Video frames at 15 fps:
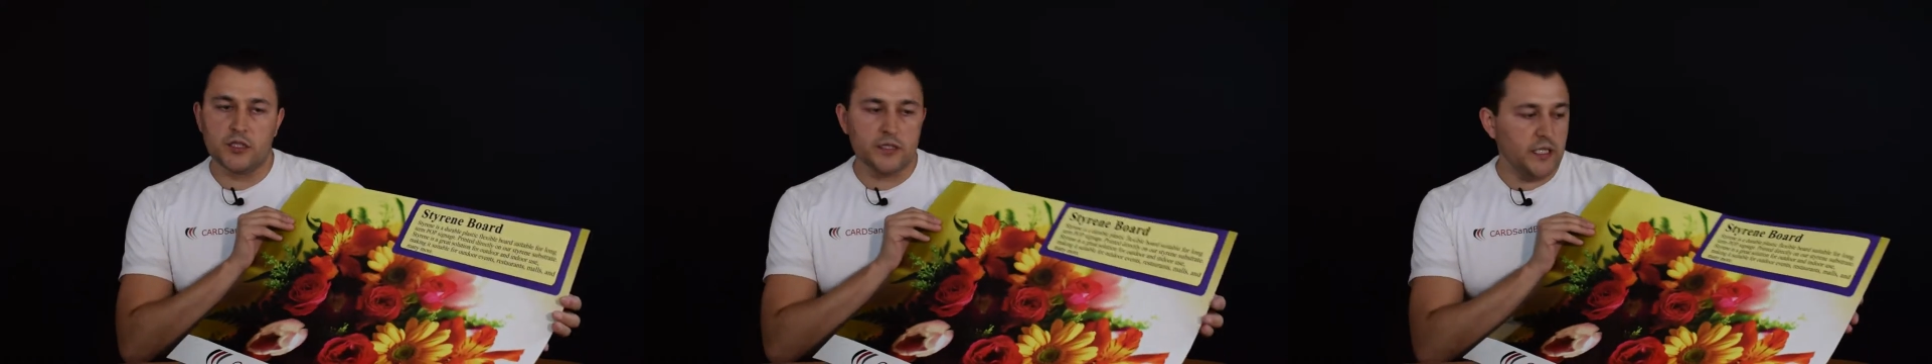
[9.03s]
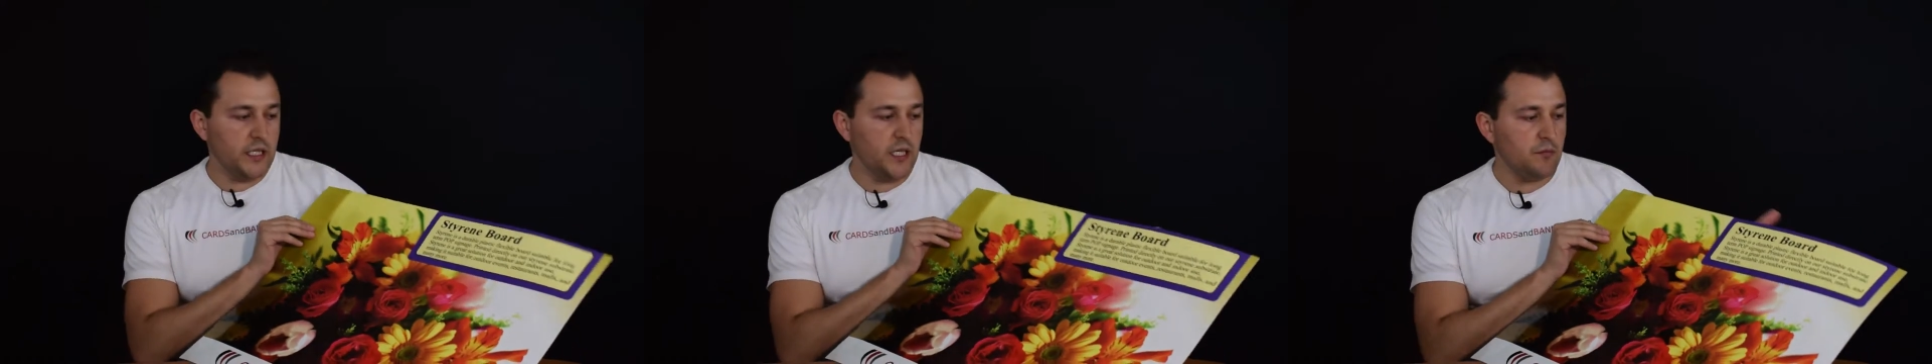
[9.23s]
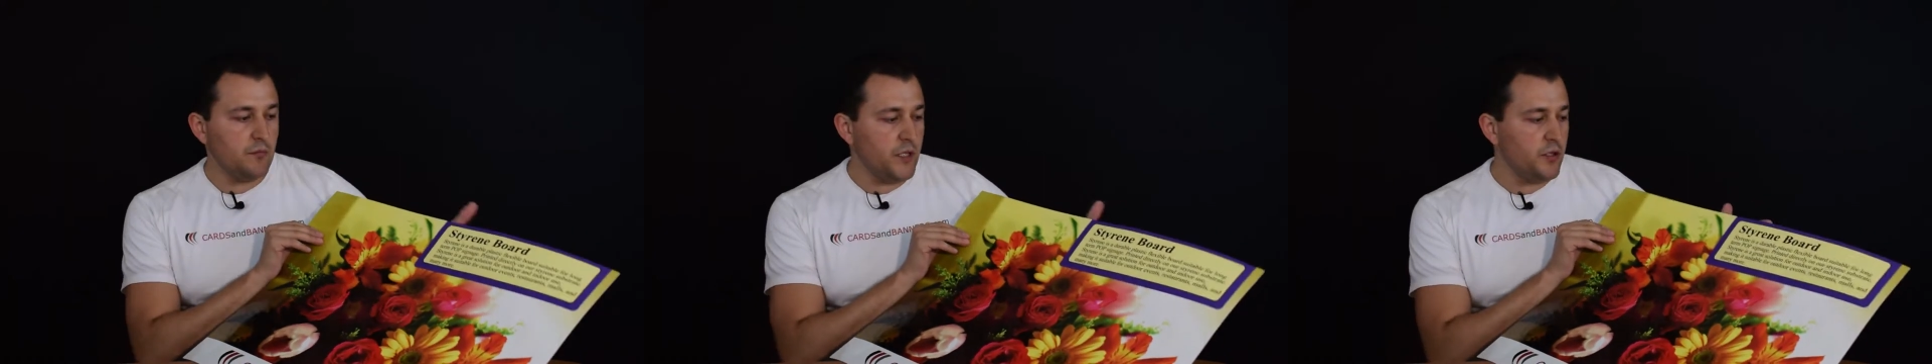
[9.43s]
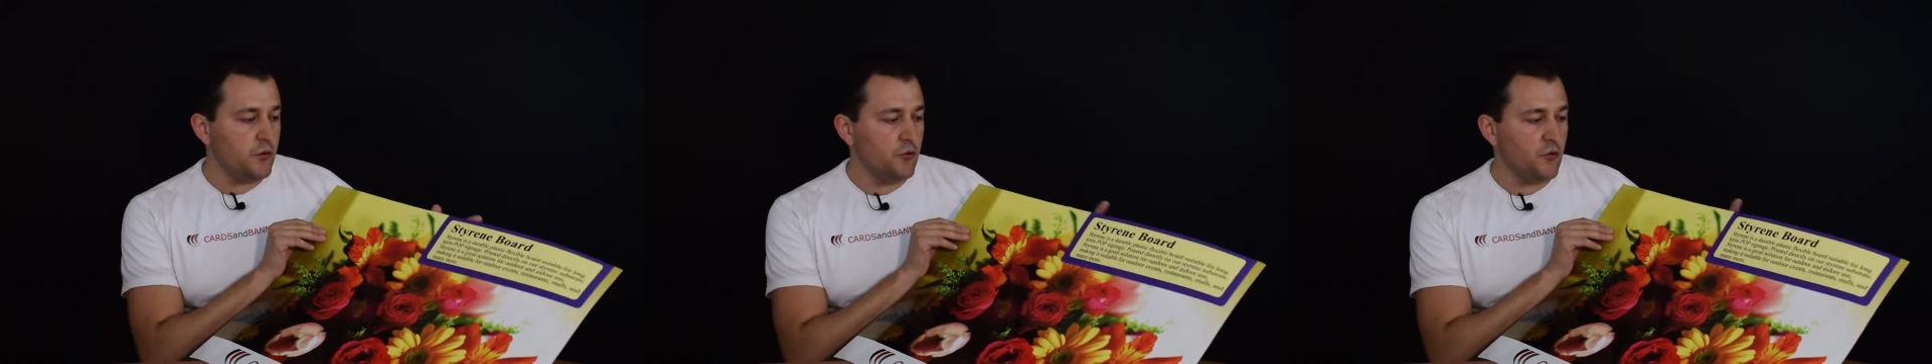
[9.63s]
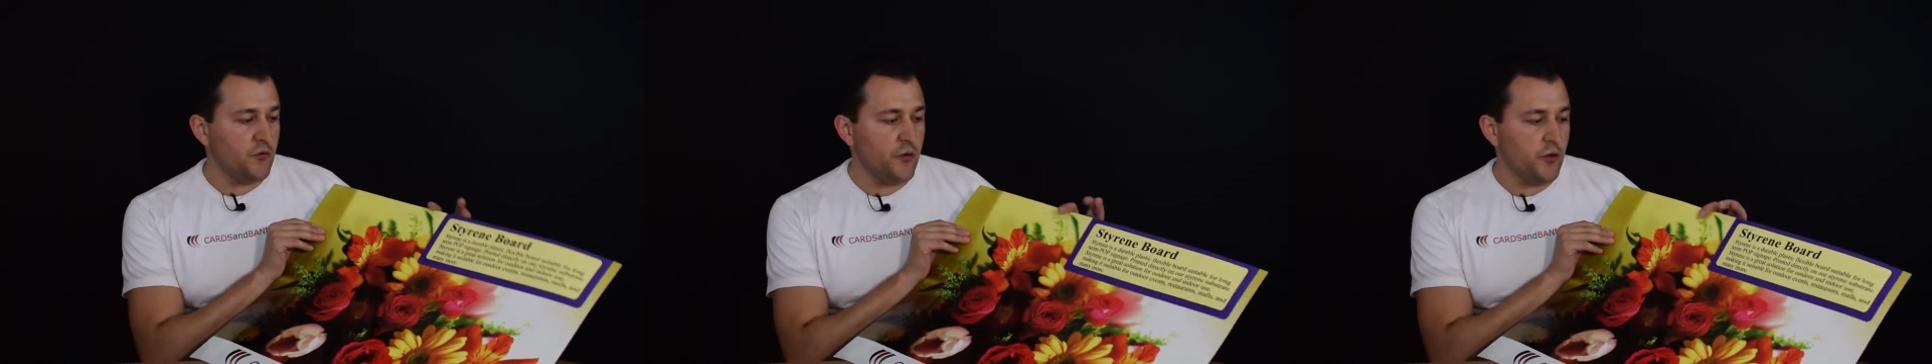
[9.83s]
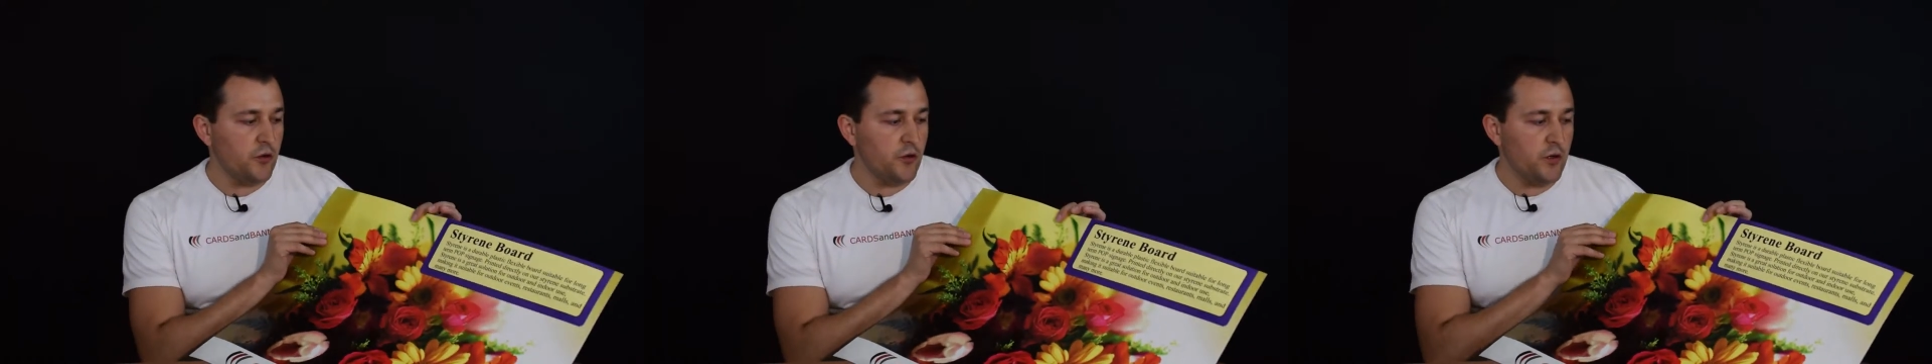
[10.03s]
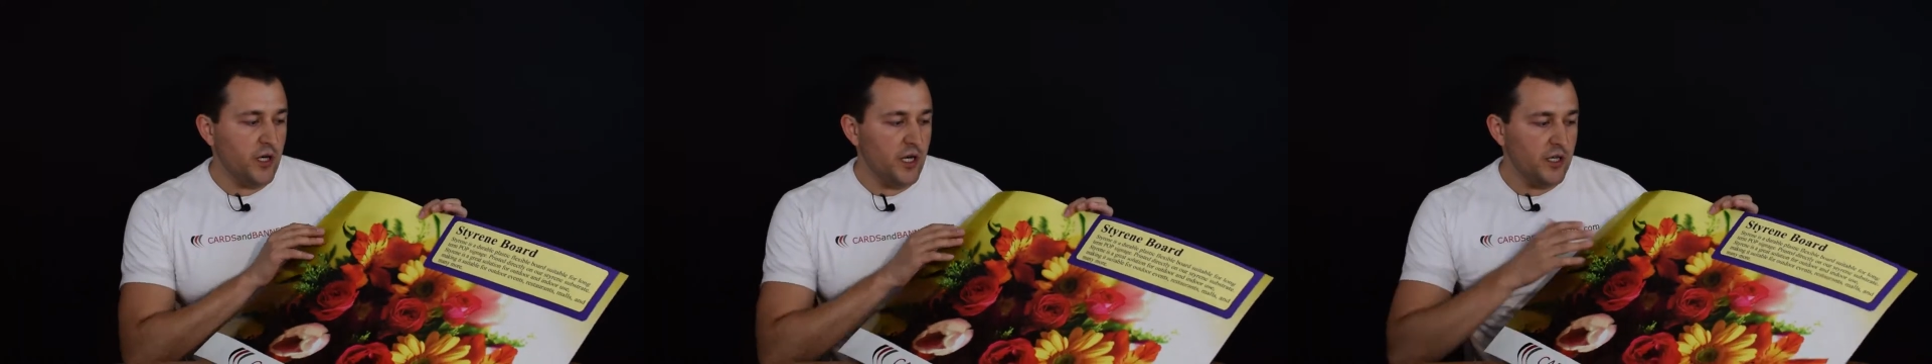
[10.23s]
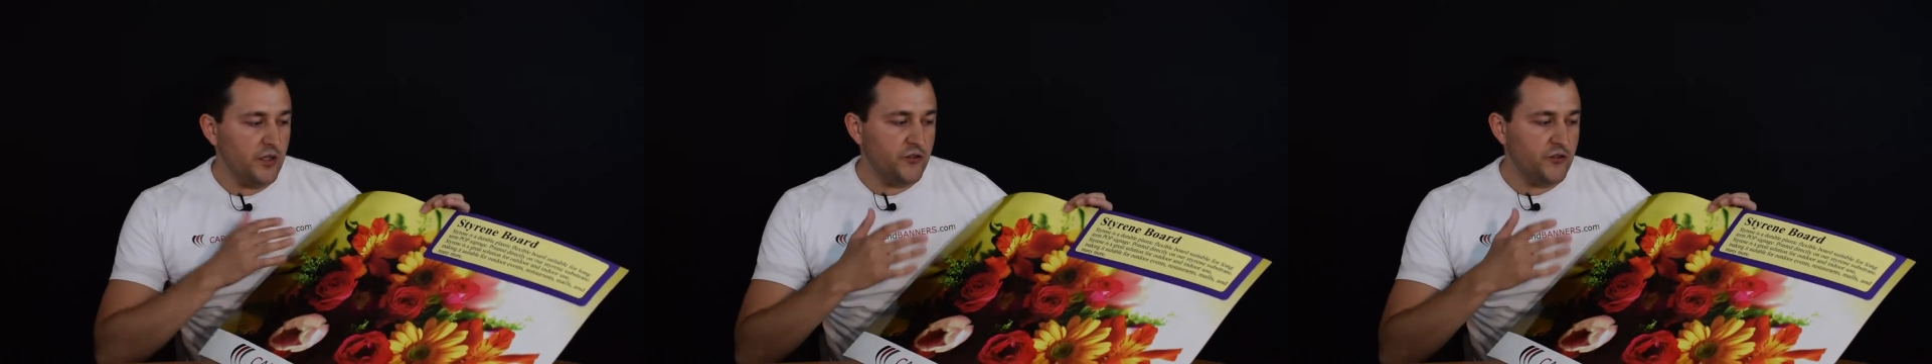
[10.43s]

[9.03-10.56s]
they can be used for your uh,